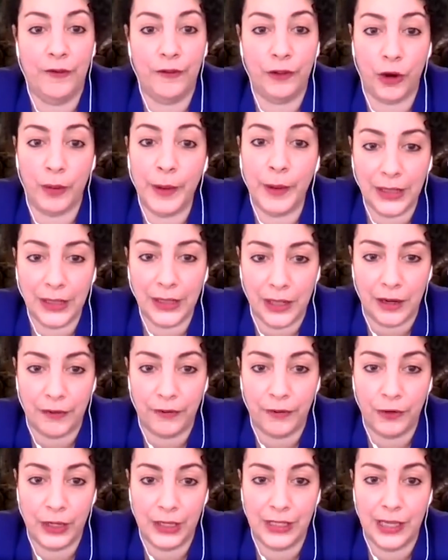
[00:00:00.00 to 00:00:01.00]
from
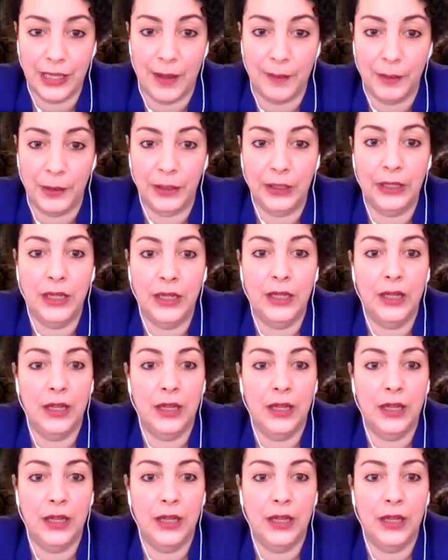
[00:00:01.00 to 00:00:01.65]
Qatar, for example,